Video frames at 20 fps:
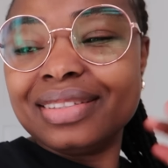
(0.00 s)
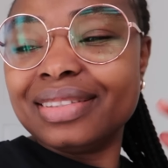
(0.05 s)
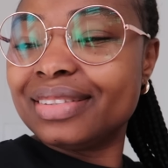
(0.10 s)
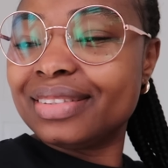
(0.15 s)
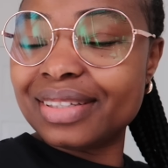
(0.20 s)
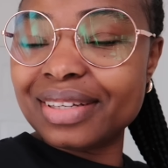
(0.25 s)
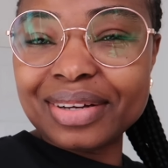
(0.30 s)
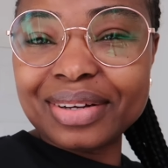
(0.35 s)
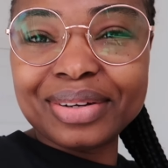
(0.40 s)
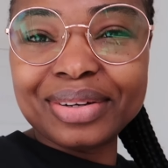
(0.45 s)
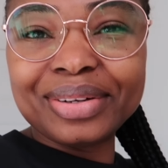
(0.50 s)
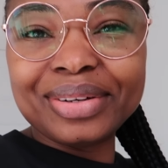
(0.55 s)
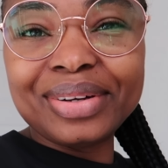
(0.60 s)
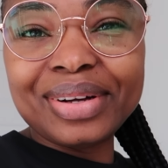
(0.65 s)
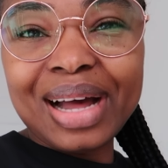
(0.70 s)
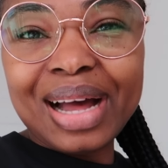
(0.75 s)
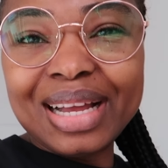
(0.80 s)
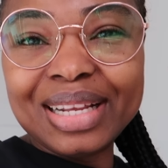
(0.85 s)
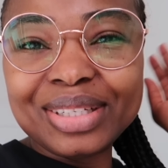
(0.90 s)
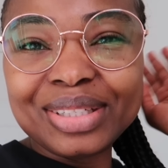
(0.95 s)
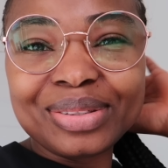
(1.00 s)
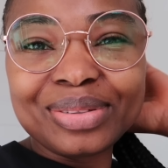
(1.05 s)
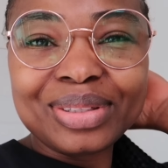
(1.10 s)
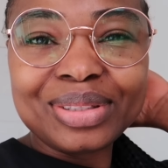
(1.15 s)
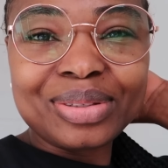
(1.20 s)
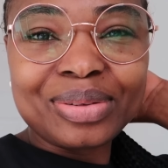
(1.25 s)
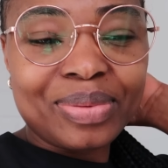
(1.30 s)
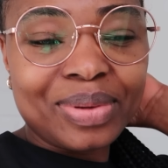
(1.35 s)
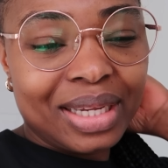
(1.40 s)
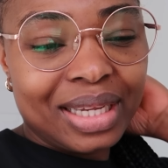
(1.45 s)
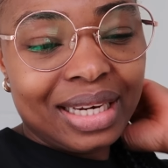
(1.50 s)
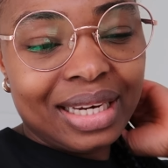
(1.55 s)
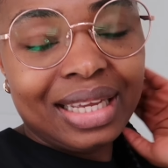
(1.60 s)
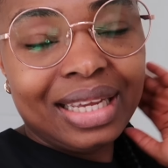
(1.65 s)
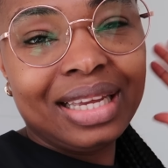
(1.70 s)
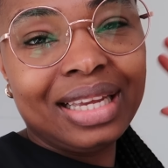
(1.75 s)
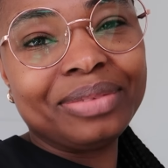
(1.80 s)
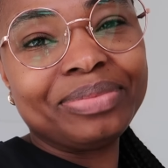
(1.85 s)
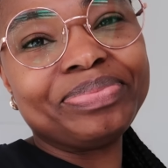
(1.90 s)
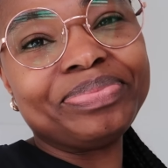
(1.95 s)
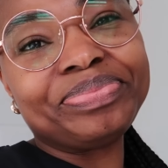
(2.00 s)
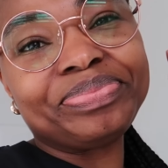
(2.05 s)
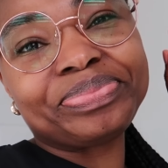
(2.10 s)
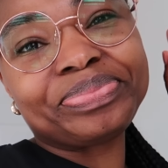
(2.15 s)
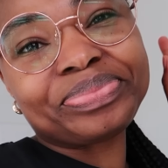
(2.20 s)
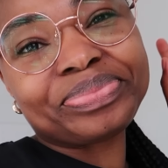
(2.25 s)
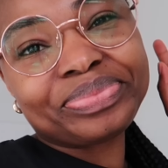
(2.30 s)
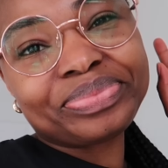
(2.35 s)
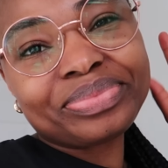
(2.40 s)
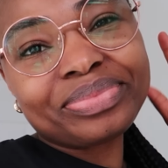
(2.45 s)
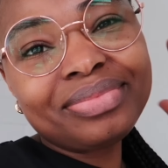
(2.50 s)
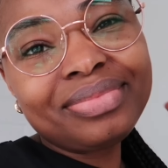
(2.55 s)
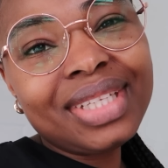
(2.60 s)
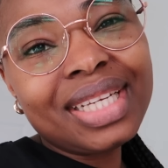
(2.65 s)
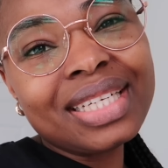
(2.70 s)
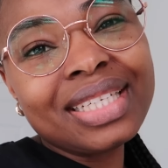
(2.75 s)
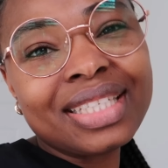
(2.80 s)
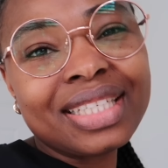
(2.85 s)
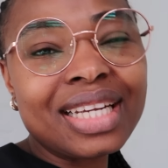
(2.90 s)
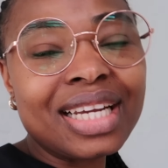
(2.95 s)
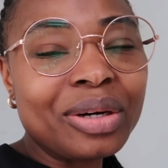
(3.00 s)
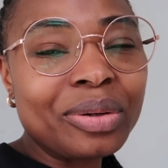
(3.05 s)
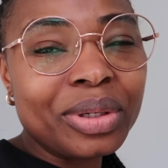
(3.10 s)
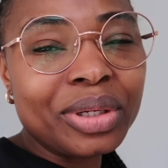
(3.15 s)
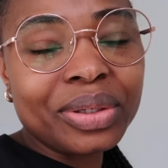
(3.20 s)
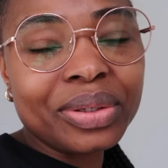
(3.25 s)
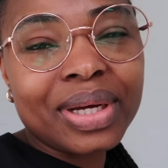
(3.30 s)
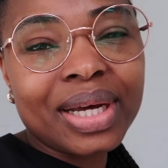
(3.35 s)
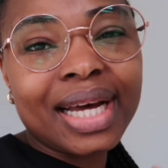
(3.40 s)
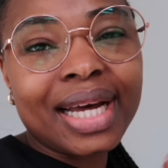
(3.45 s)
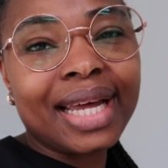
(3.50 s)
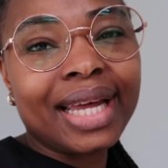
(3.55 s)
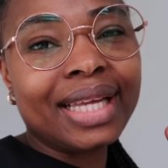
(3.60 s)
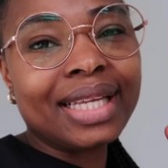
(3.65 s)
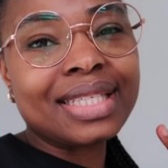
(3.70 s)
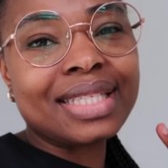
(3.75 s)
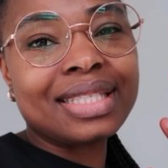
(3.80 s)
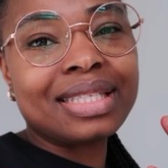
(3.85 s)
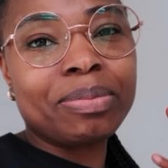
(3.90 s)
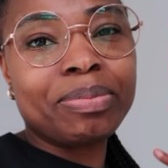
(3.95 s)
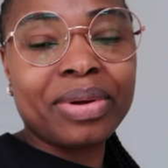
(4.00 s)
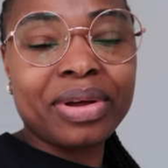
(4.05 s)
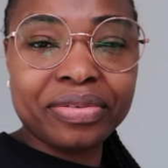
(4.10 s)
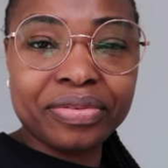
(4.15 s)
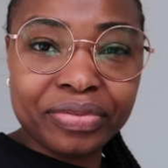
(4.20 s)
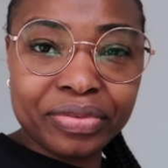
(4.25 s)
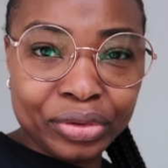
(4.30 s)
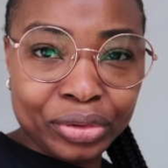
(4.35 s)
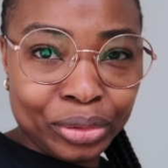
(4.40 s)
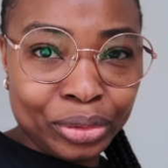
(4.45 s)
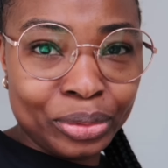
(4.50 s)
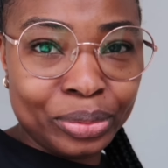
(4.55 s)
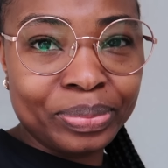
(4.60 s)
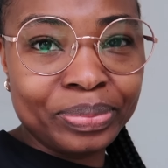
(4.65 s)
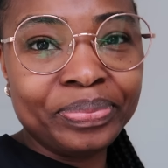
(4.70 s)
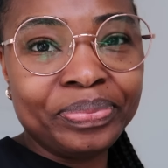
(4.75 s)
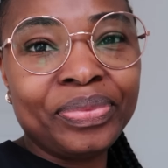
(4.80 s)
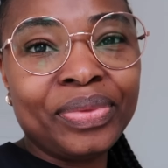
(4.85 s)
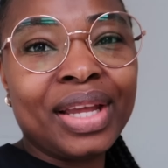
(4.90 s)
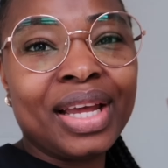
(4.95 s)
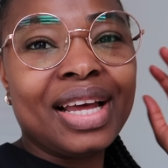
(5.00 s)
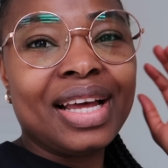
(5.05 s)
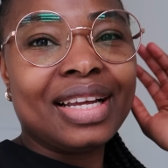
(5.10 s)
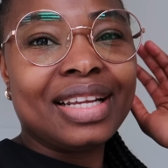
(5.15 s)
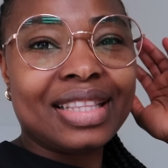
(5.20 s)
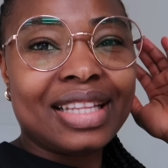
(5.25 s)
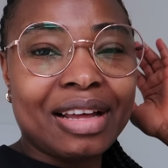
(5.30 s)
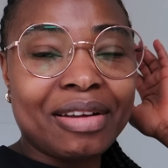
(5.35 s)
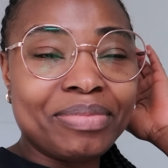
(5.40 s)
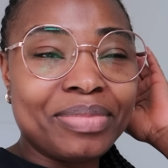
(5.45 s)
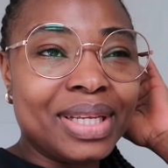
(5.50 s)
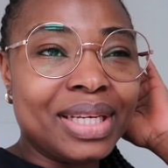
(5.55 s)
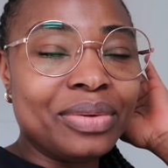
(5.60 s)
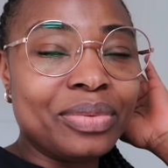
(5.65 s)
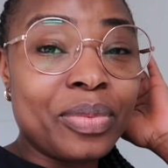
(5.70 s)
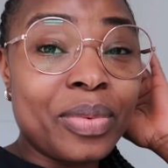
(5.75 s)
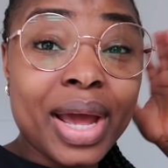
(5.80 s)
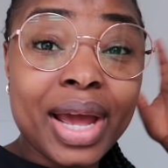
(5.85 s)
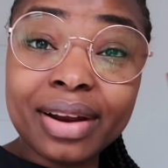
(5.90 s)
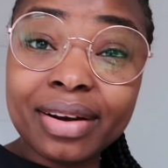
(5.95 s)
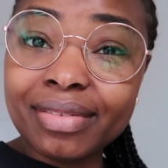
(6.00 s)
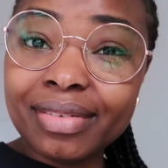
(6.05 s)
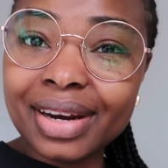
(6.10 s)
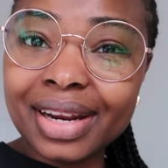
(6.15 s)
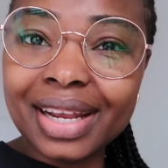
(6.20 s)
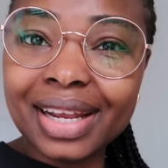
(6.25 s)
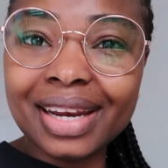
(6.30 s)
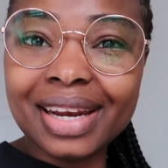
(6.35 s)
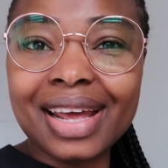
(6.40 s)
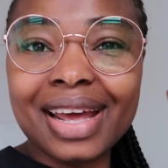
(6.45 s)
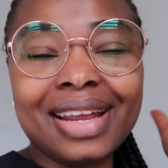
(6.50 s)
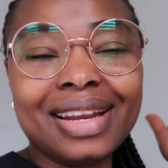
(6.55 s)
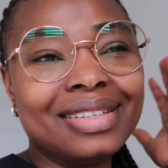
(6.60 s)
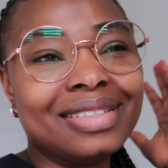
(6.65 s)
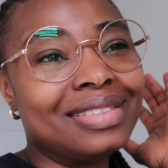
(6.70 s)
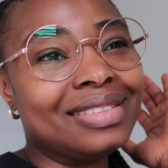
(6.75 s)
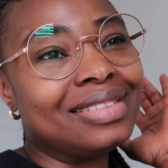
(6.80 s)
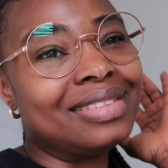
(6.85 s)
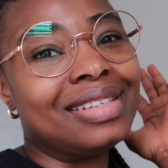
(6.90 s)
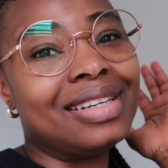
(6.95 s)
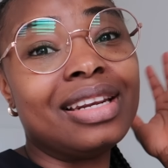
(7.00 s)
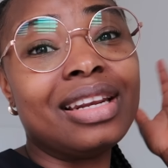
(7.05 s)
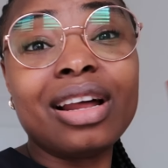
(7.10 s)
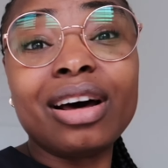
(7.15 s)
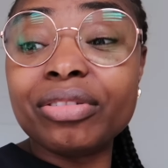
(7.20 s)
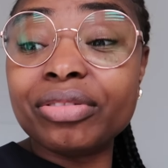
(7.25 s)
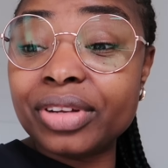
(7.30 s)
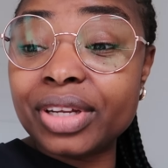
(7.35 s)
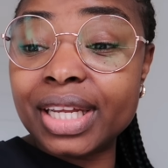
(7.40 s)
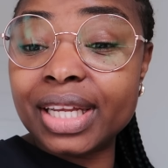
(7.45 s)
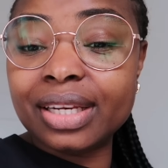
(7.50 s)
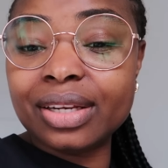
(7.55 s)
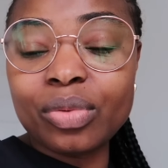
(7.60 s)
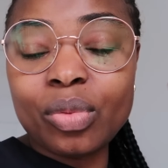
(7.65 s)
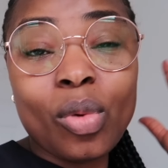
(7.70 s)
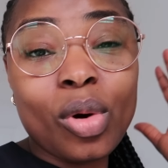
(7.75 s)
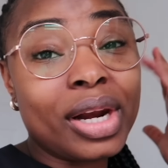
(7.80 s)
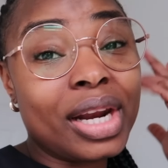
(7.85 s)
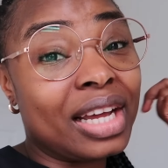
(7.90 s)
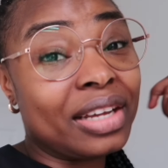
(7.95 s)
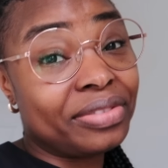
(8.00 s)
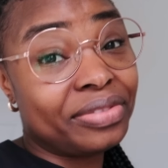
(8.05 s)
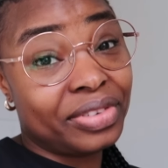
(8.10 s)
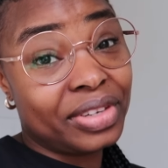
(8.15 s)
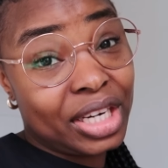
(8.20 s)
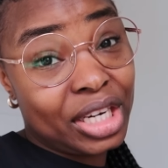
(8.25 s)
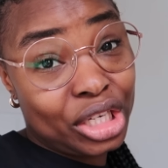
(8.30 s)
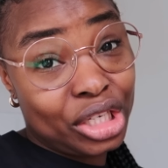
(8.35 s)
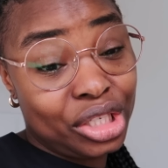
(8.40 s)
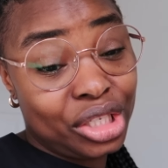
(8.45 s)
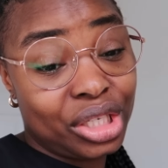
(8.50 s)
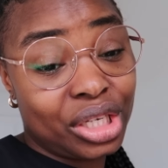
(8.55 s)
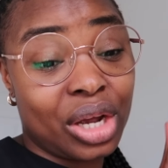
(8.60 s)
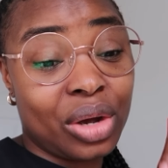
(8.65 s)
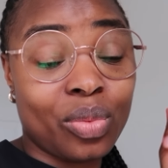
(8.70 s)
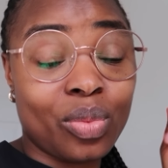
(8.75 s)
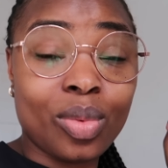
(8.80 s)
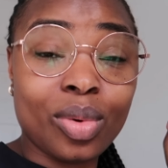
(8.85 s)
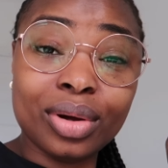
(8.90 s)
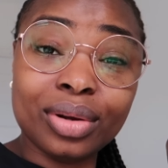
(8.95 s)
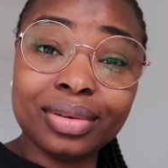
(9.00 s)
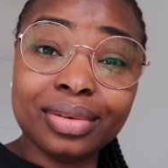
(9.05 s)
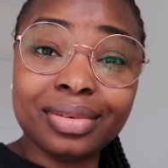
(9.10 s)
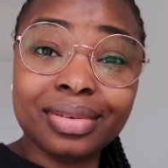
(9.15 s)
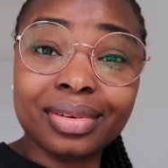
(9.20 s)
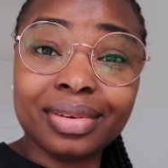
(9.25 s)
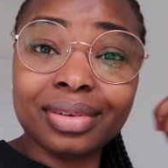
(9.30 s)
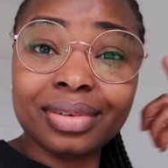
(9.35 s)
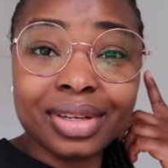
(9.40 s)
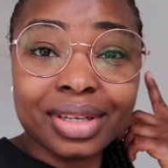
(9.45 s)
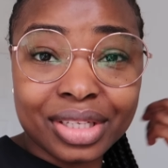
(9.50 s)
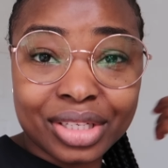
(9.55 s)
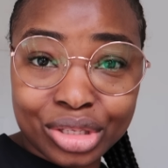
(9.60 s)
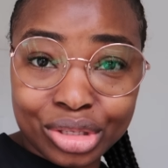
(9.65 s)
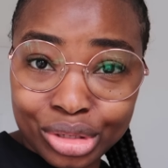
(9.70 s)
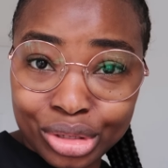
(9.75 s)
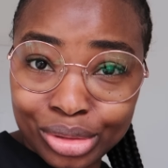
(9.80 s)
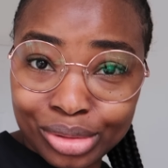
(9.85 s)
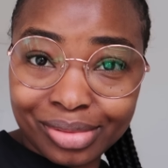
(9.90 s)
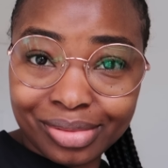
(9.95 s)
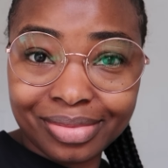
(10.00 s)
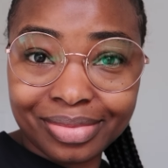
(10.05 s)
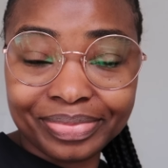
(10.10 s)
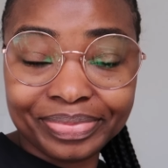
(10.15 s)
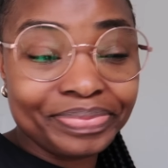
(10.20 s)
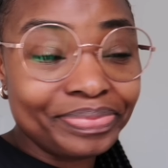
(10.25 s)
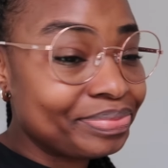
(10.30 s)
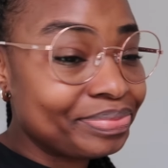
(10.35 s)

So I just want to quickly share with you guys the perfume that I've been wearing and loving. One I finished and one is new.